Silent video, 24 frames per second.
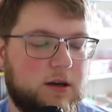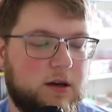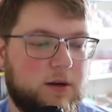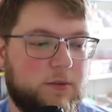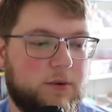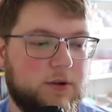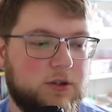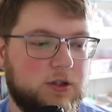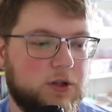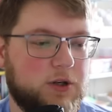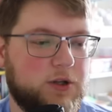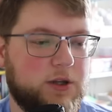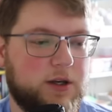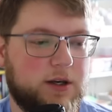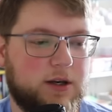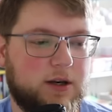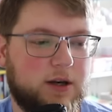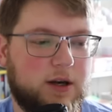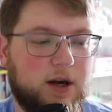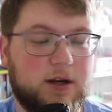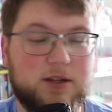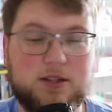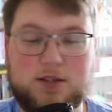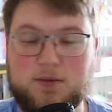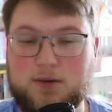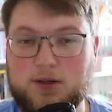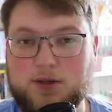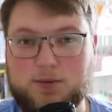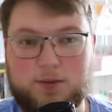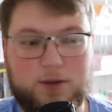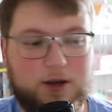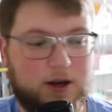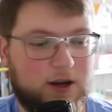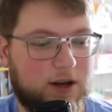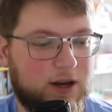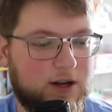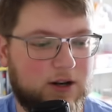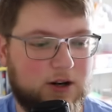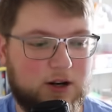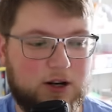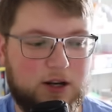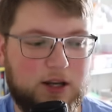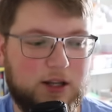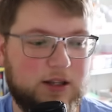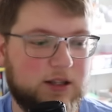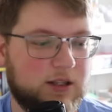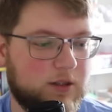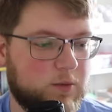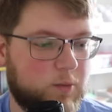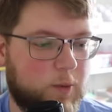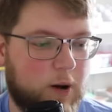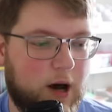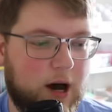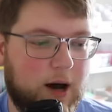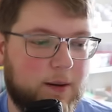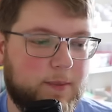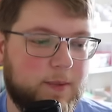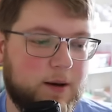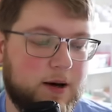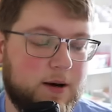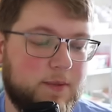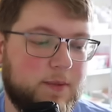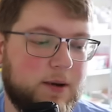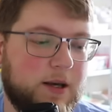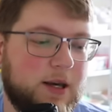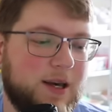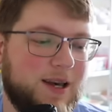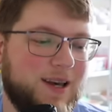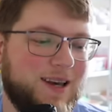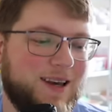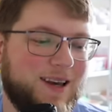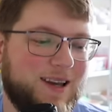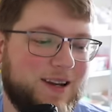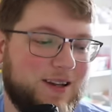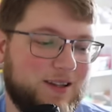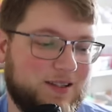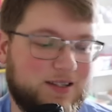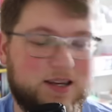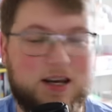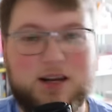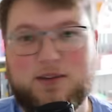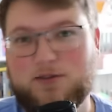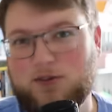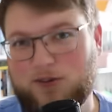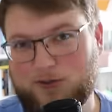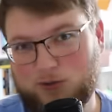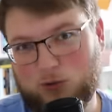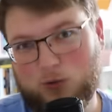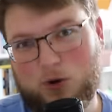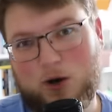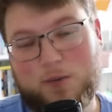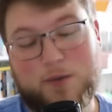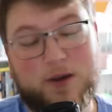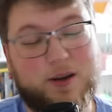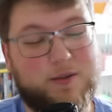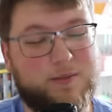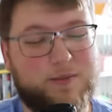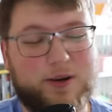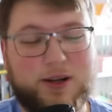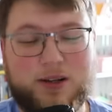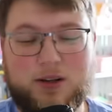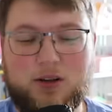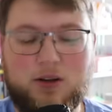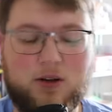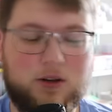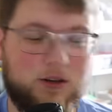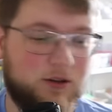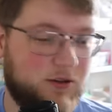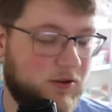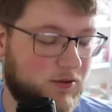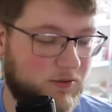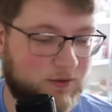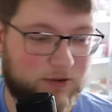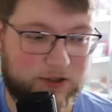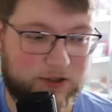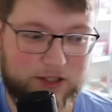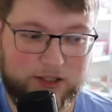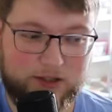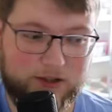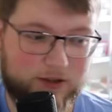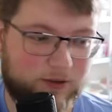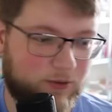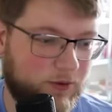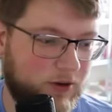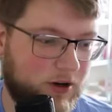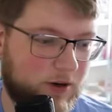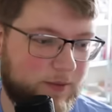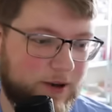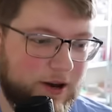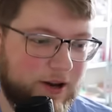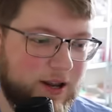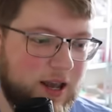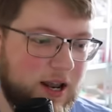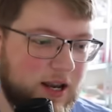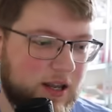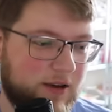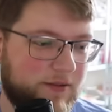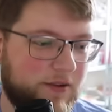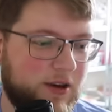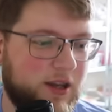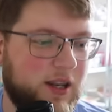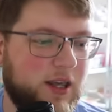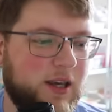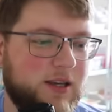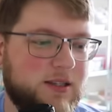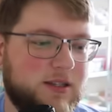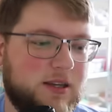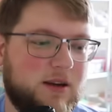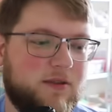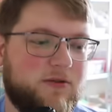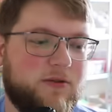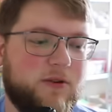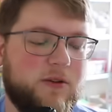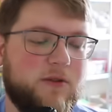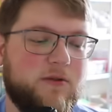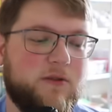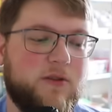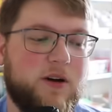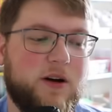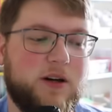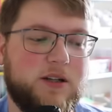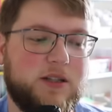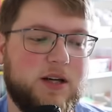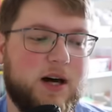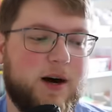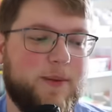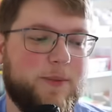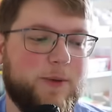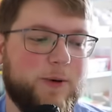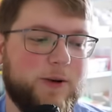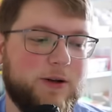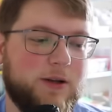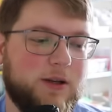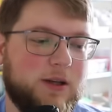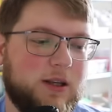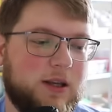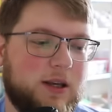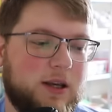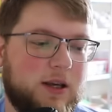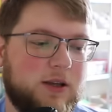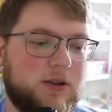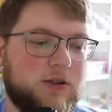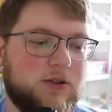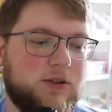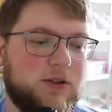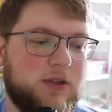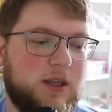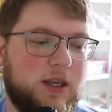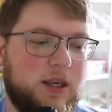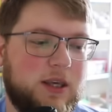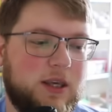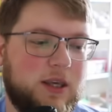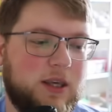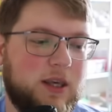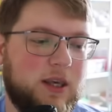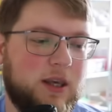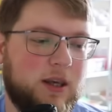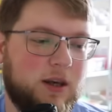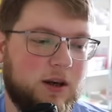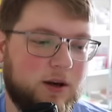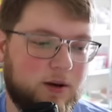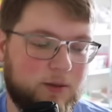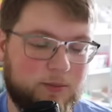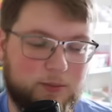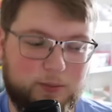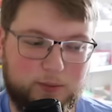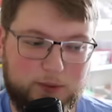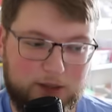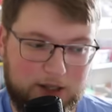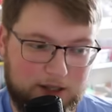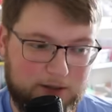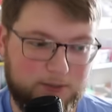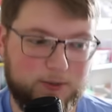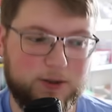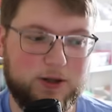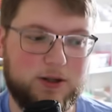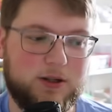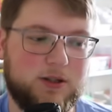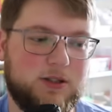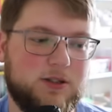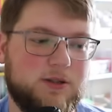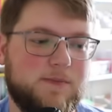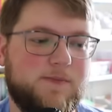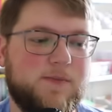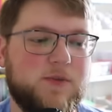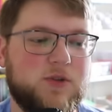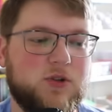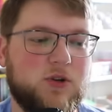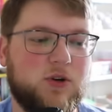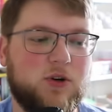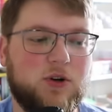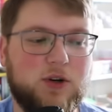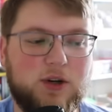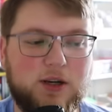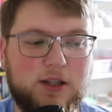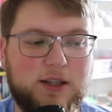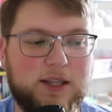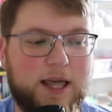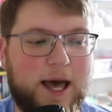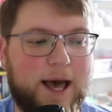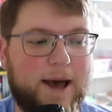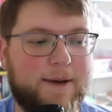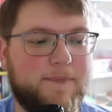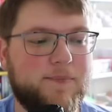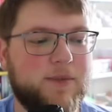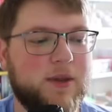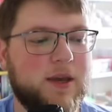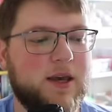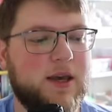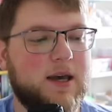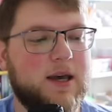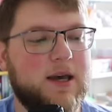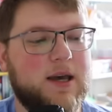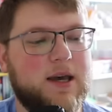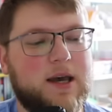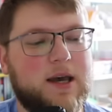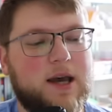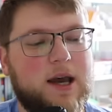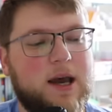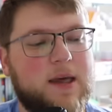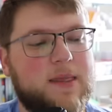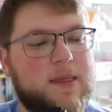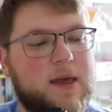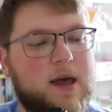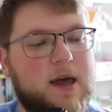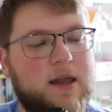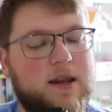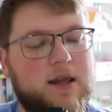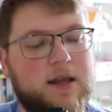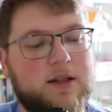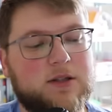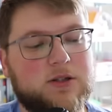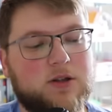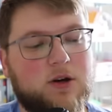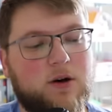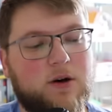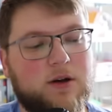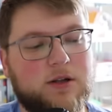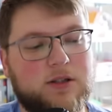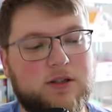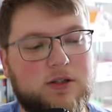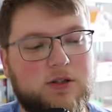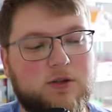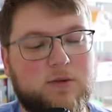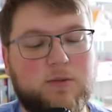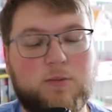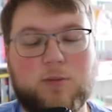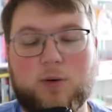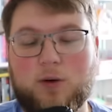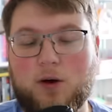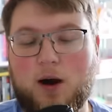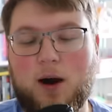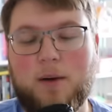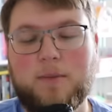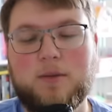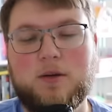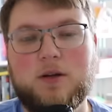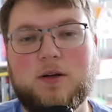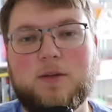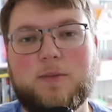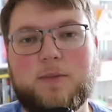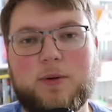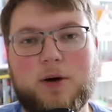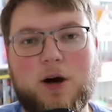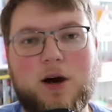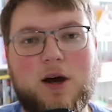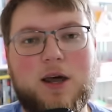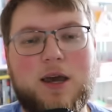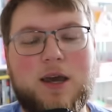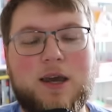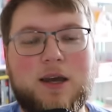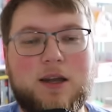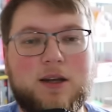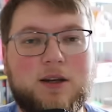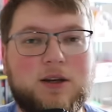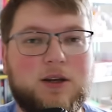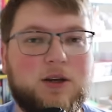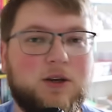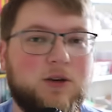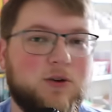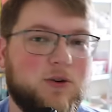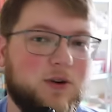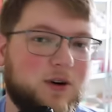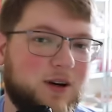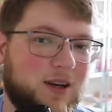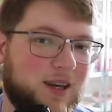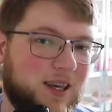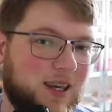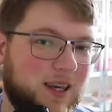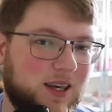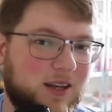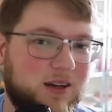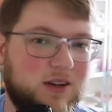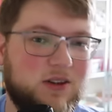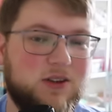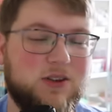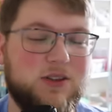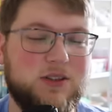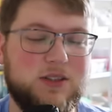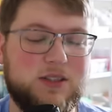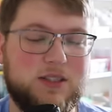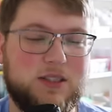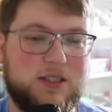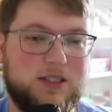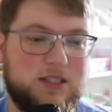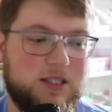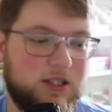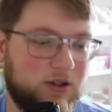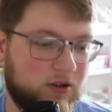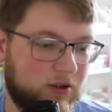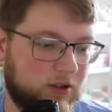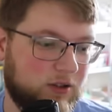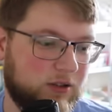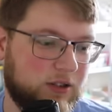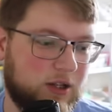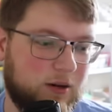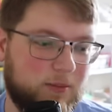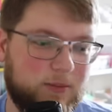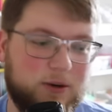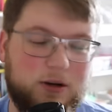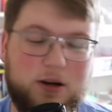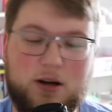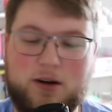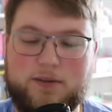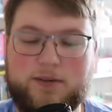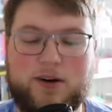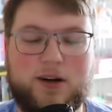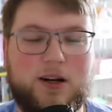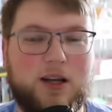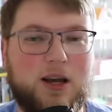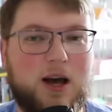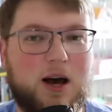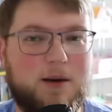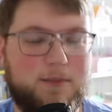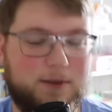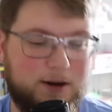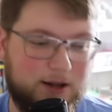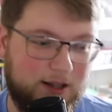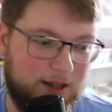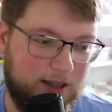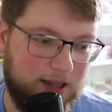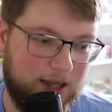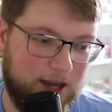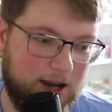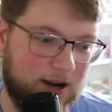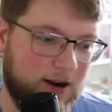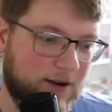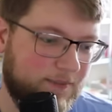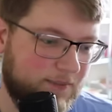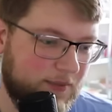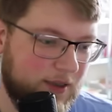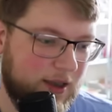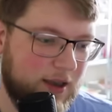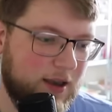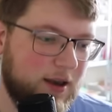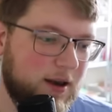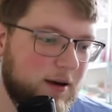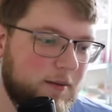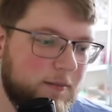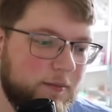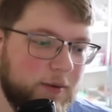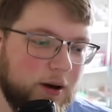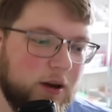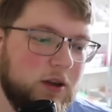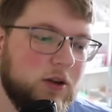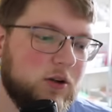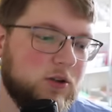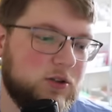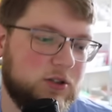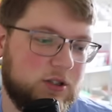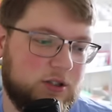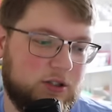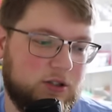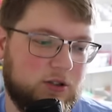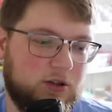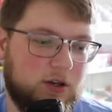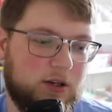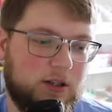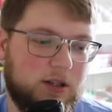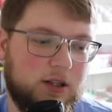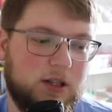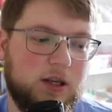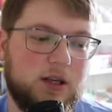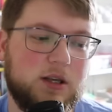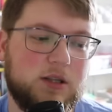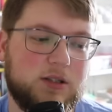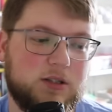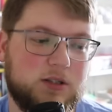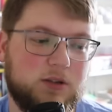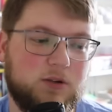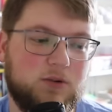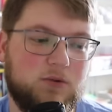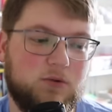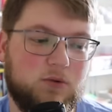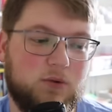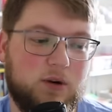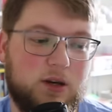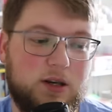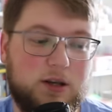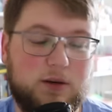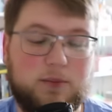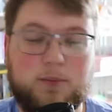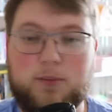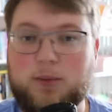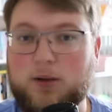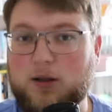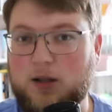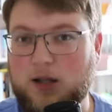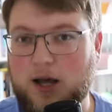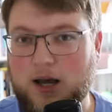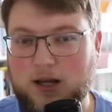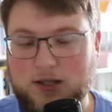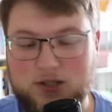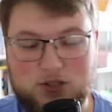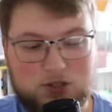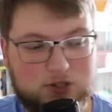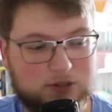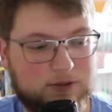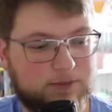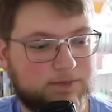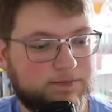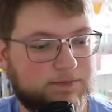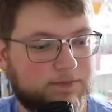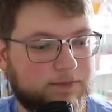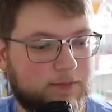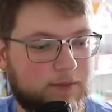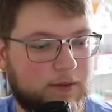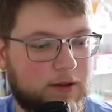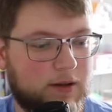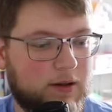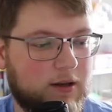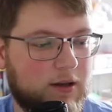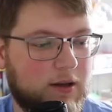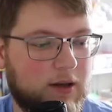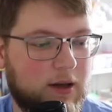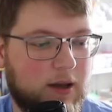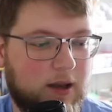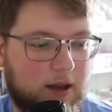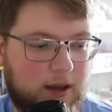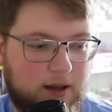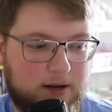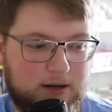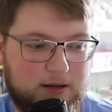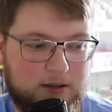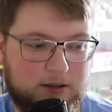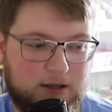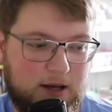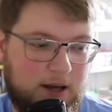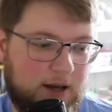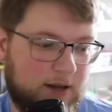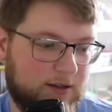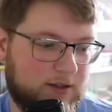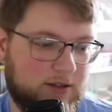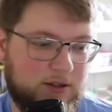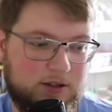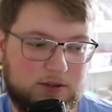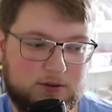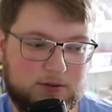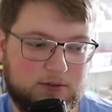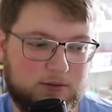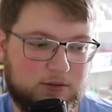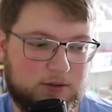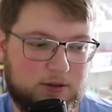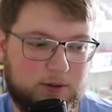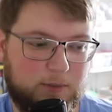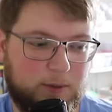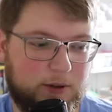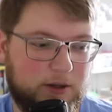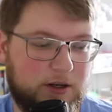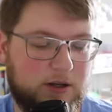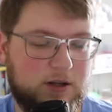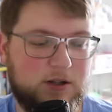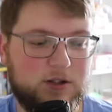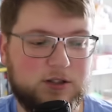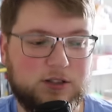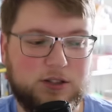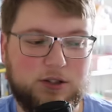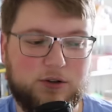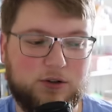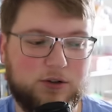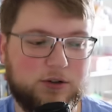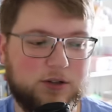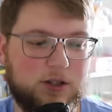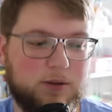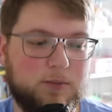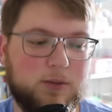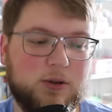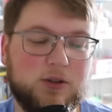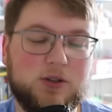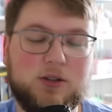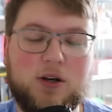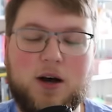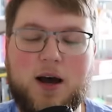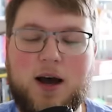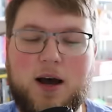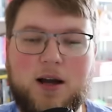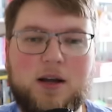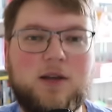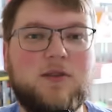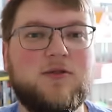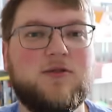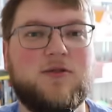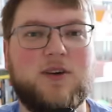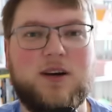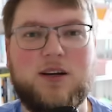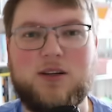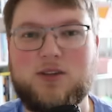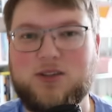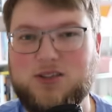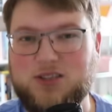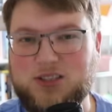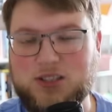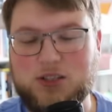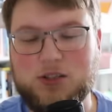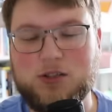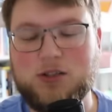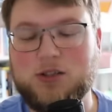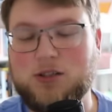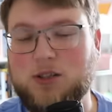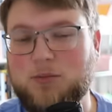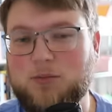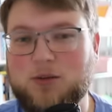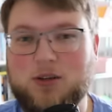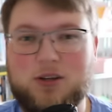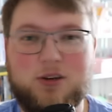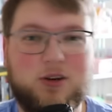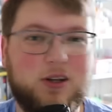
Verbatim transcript: And once you click Customize Plugin, you're going to get this pop-up, and it's kind of overwhelming, but you don't really need to worry about any of it except for the very top one, Kindle e-ink ebooks. So click that, and then it's going to prompt you to put in your Kindle serial number. Now, I've already got mine there, but you'll just click this green plus, and it'll ask you to put in your serial number. So how do you find your serial number?